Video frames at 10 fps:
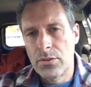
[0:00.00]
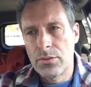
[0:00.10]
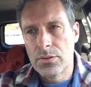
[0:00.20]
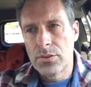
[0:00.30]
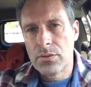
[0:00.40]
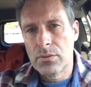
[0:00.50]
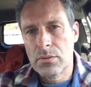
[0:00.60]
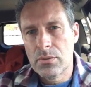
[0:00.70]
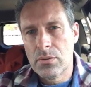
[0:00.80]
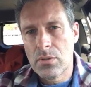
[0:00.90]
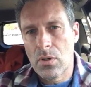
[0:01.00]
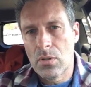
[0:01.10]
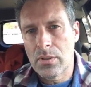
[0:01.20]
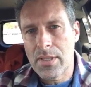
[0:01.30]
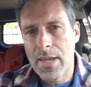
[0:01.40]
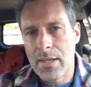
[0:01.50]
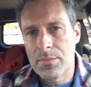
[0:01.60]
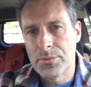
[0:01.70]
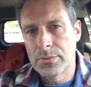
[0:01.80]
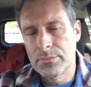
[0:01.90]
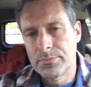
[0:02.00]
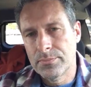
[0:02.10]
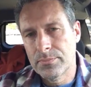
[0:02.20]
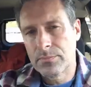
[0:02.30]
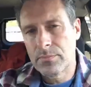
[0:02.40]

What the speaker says: use called a cannibal,